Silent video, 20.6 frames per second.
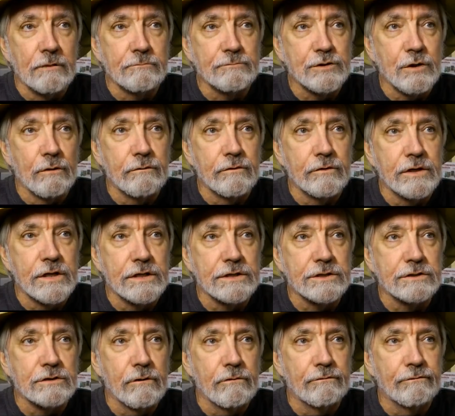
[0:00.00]
comes over
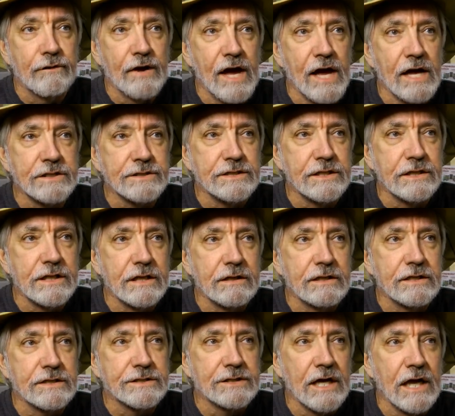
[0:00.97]
this so fast and
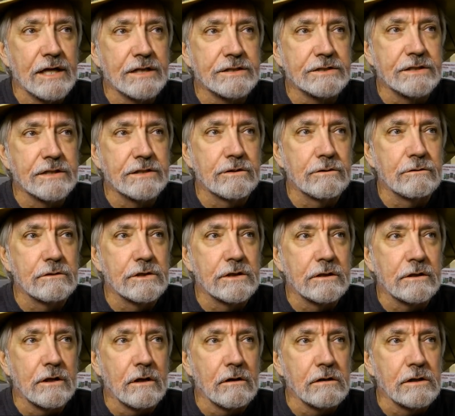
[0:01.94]
then decides to do a
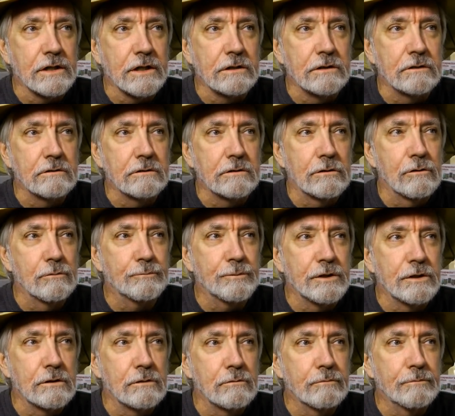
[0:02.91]
little curlicue
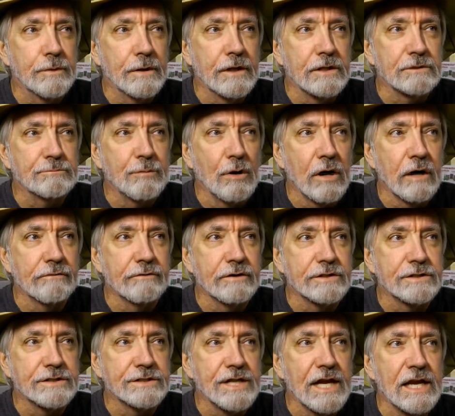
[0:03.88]
loop-de-loop as part of
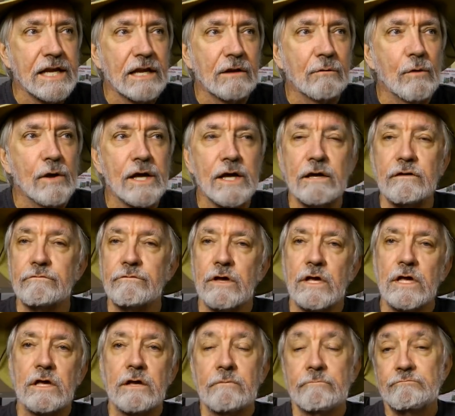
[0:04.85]
its standing wave,
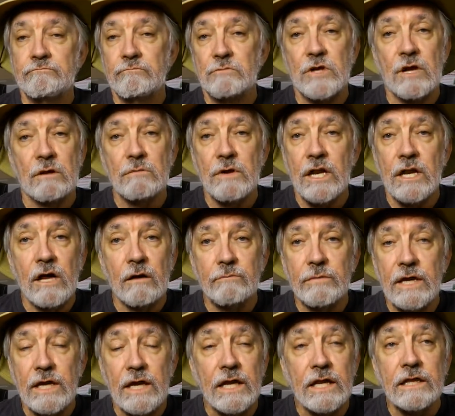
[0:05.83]
there may not
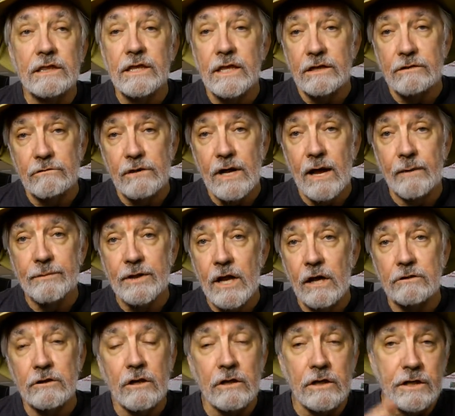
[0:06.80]
be anything trapped
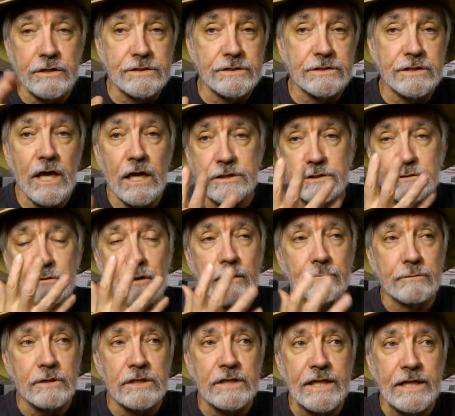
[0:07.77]
out there because it's got
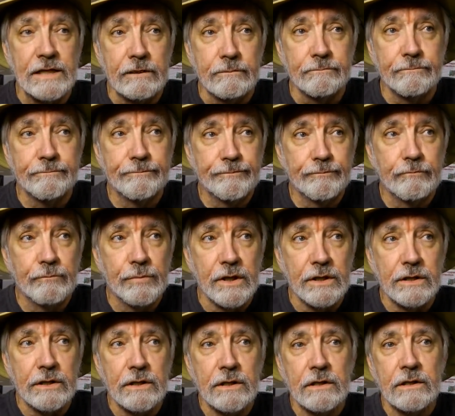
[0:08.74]
scrubbed clean.
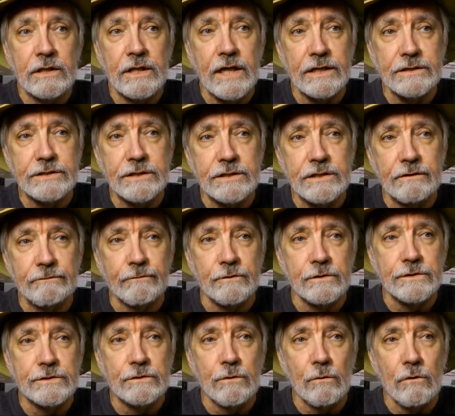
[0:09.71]
But that's a
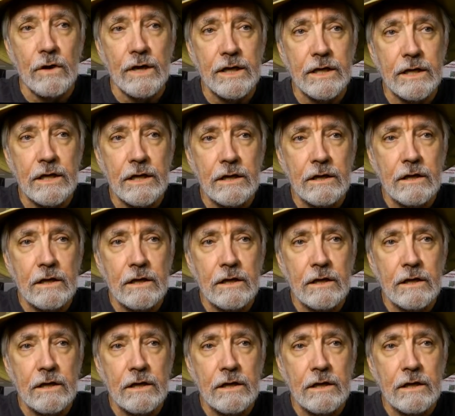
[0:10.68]
different story.